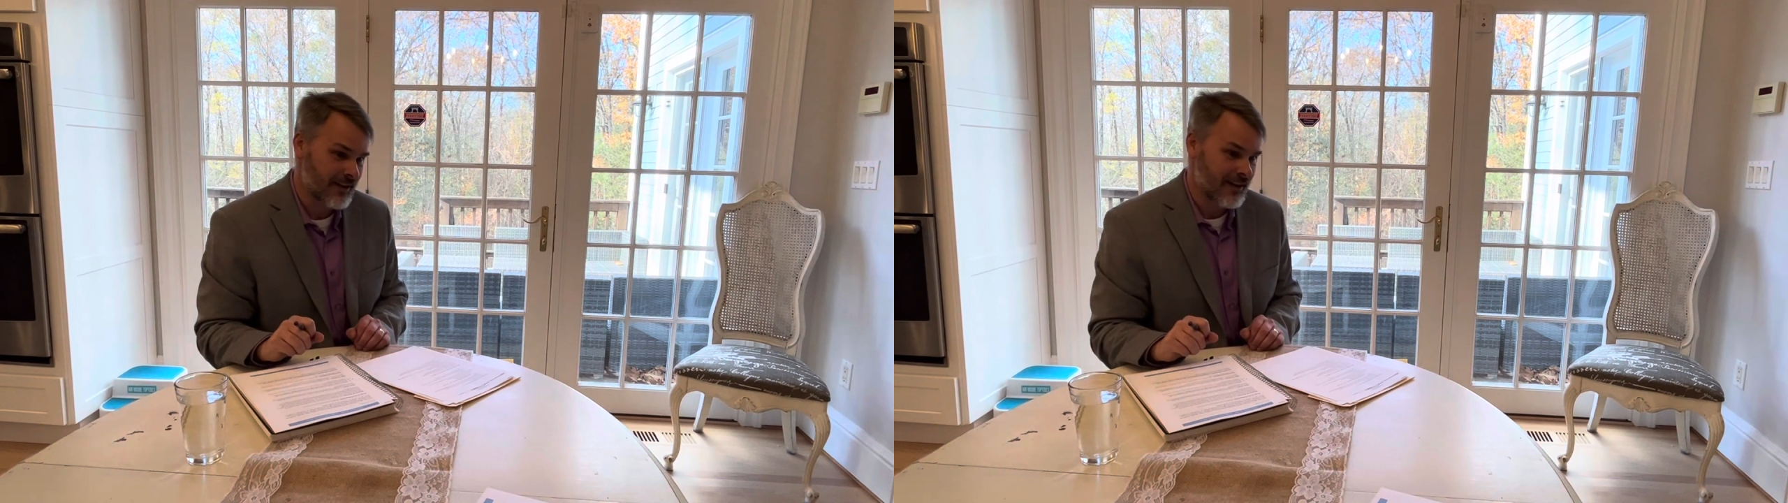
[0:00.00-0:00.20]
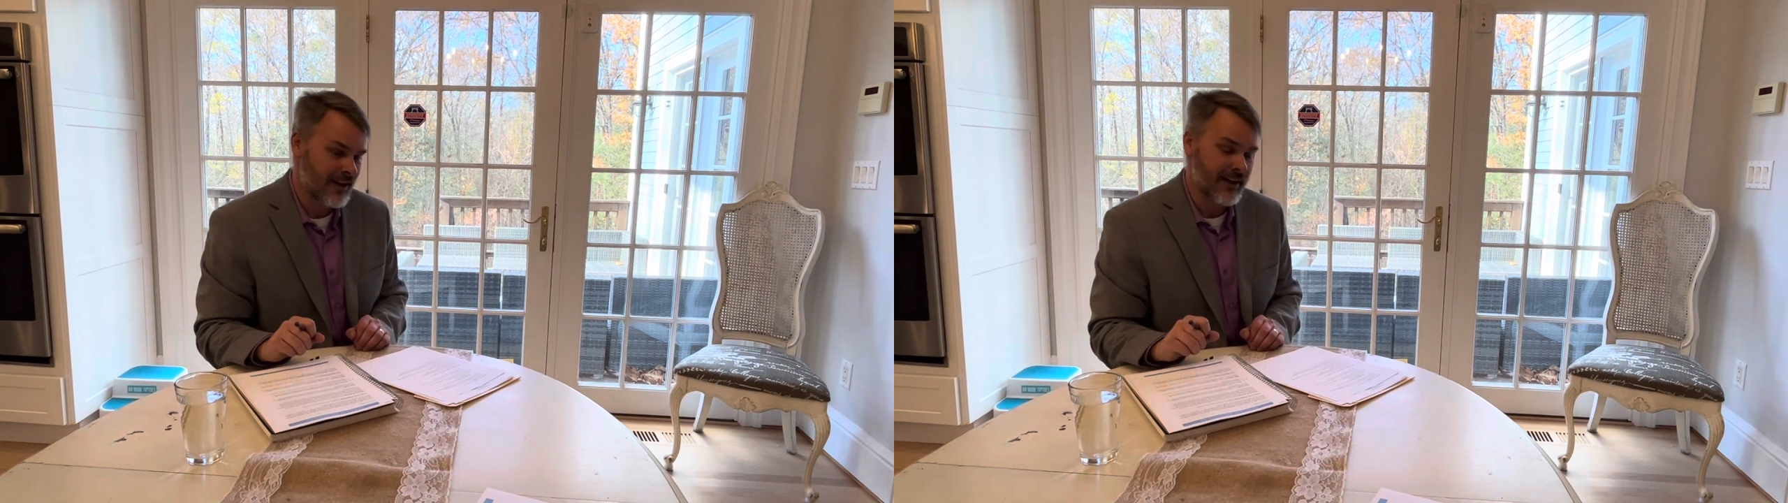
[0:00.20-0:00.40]

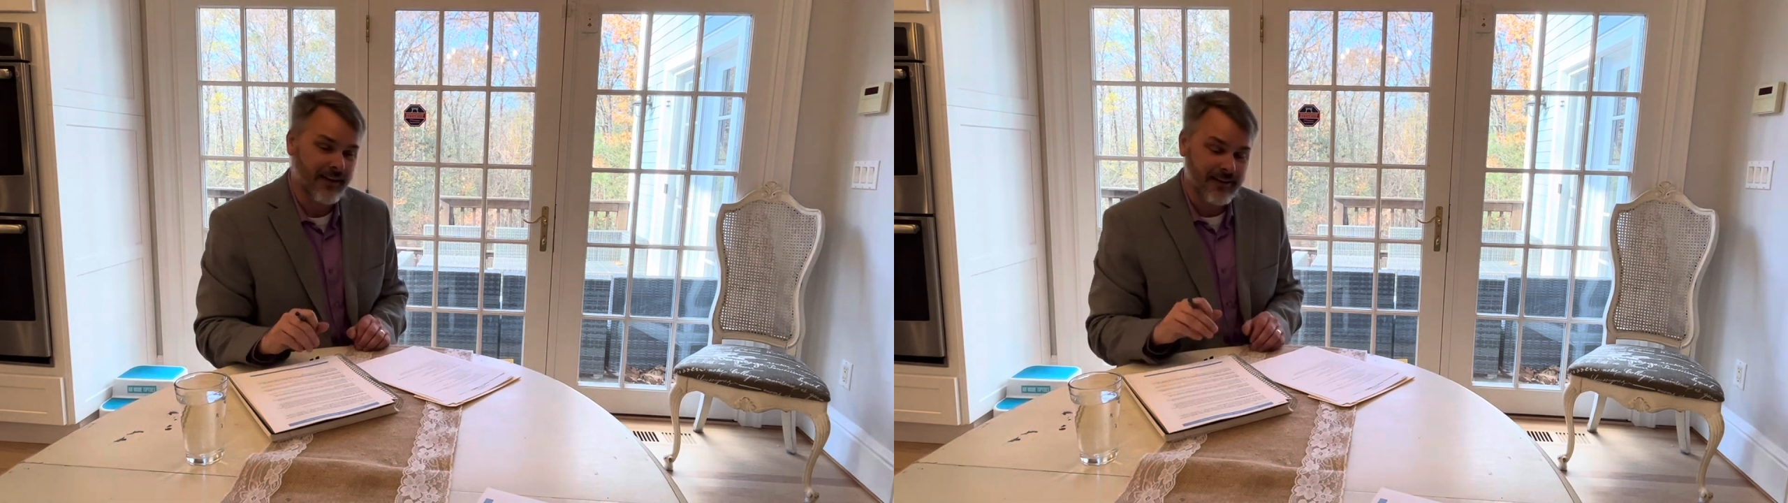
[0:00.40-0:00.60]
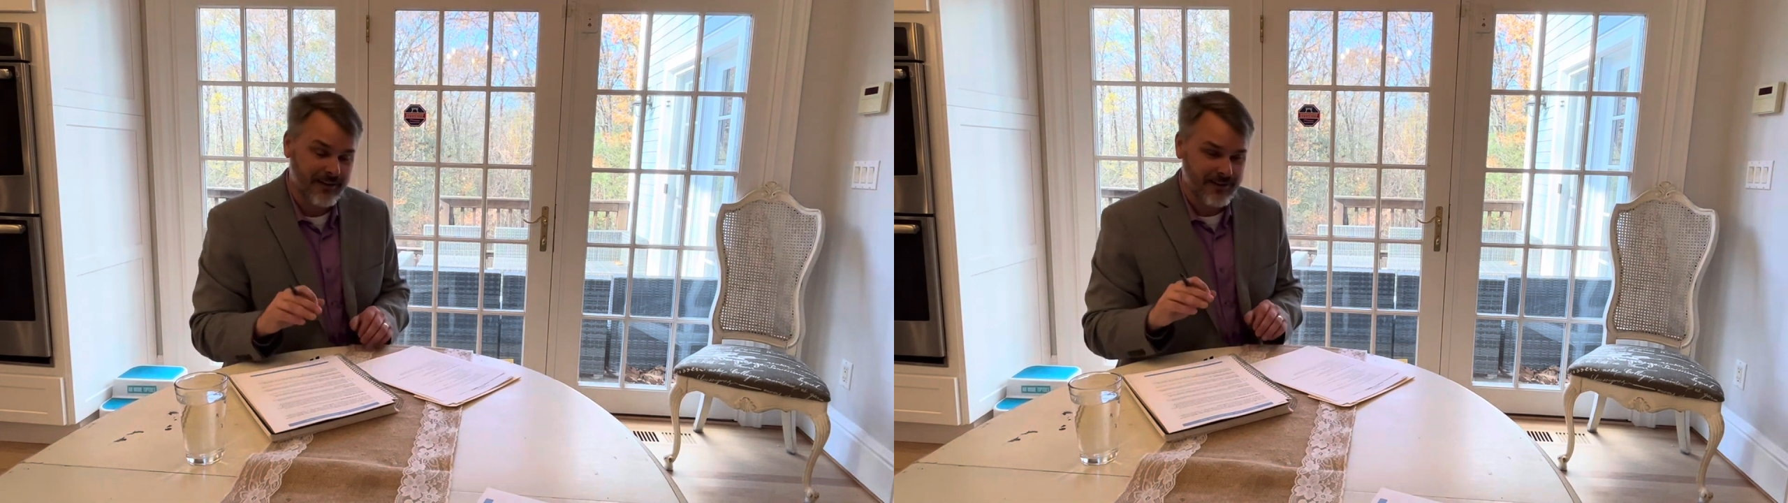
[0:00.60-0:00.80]
I think
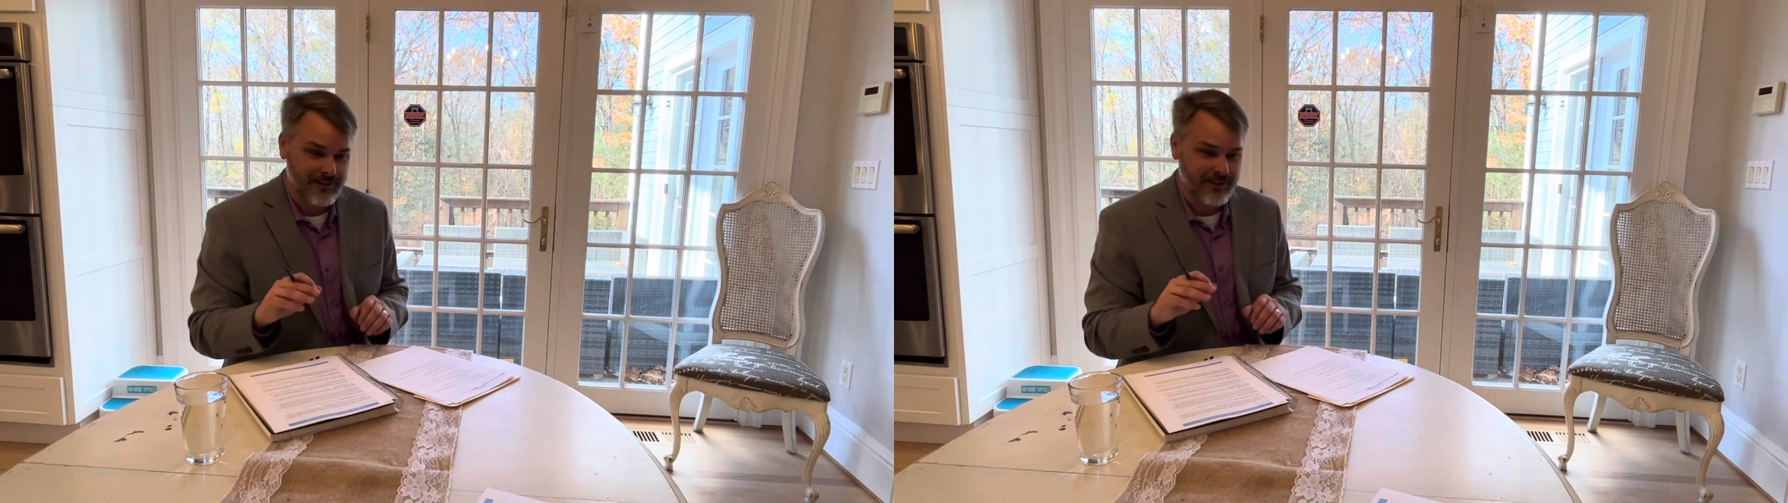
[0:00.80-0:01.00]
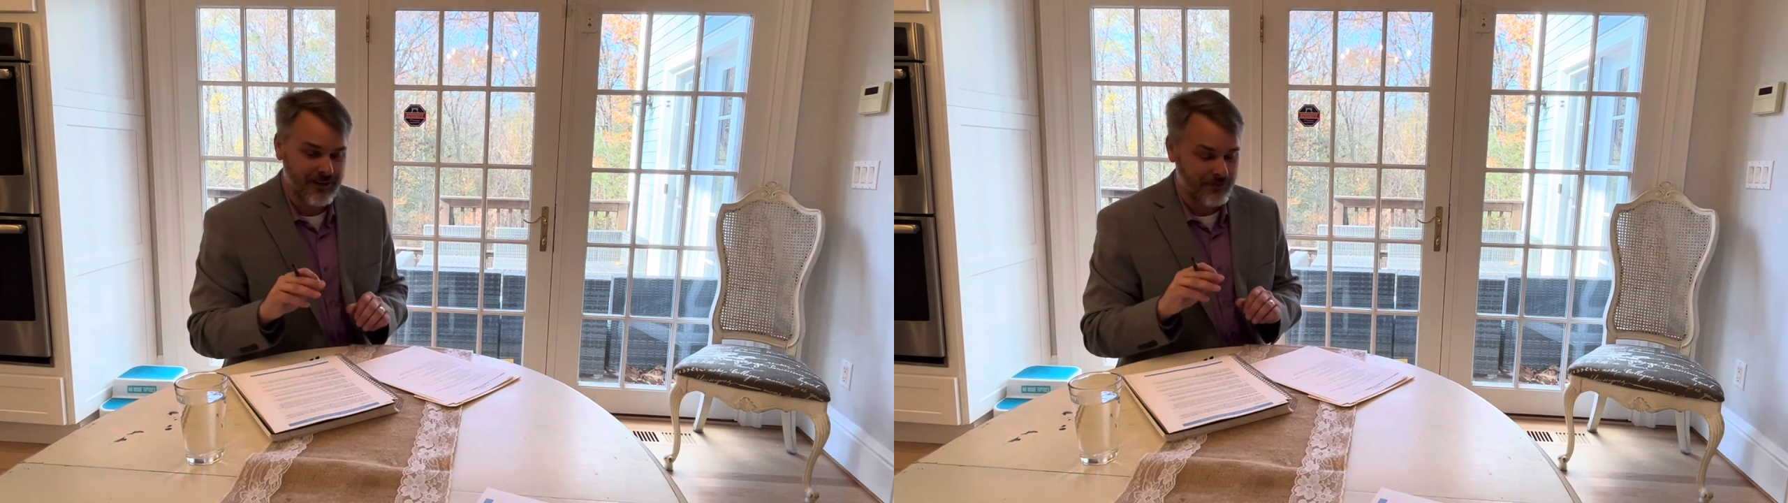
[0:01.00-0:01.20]

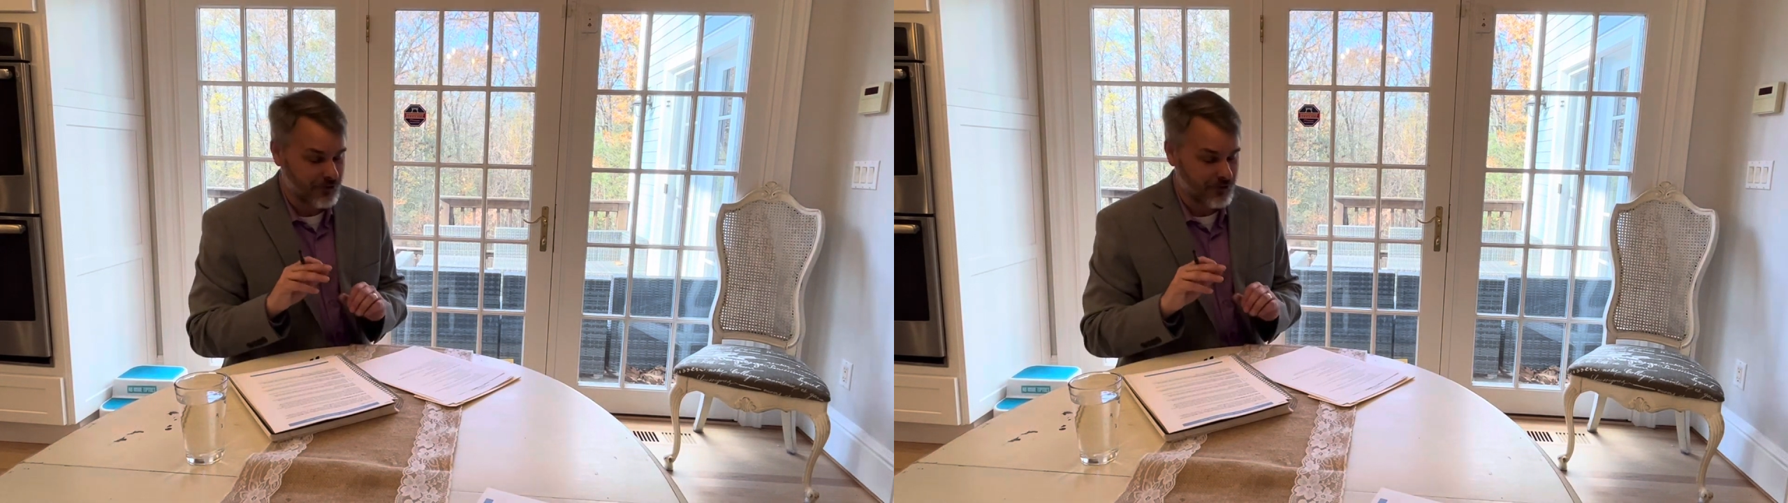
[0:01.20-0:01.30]
if you're